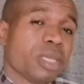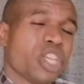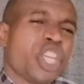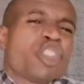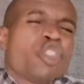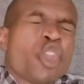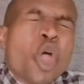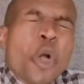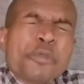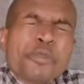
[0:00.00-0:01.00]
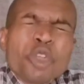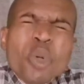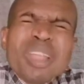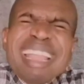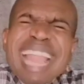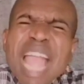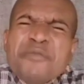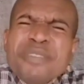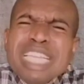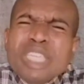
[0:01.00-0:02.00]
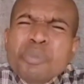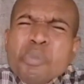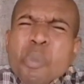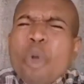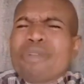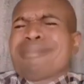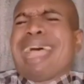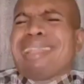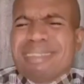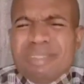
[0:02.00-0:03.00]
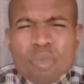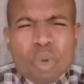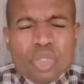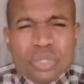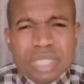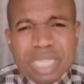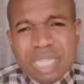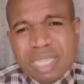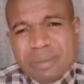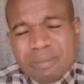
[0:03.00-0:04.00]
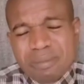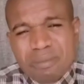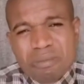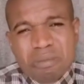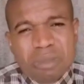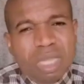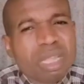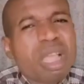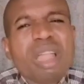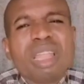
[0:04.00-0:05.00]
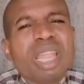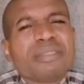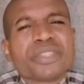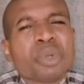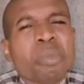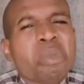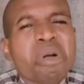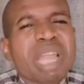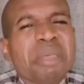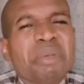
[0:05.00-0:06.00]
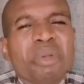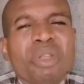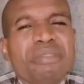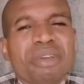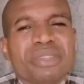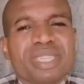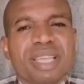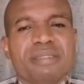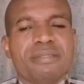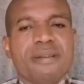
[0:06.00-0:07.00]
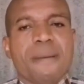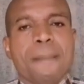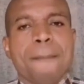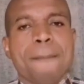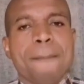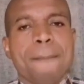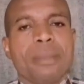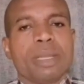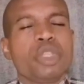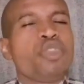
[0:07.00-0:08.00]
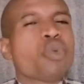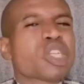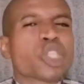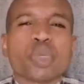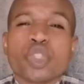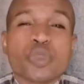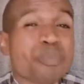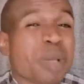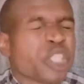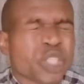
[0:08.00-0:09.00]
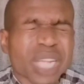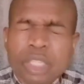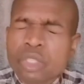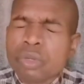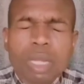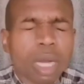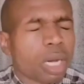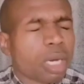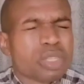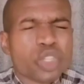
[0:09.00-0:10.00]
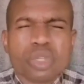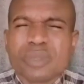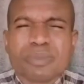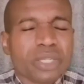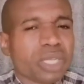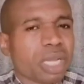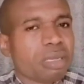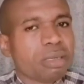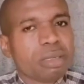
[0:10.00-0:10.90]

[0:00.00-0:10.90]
His love for your life is more than what you think. God loves you more than you love yourself. You are so special to God, so special.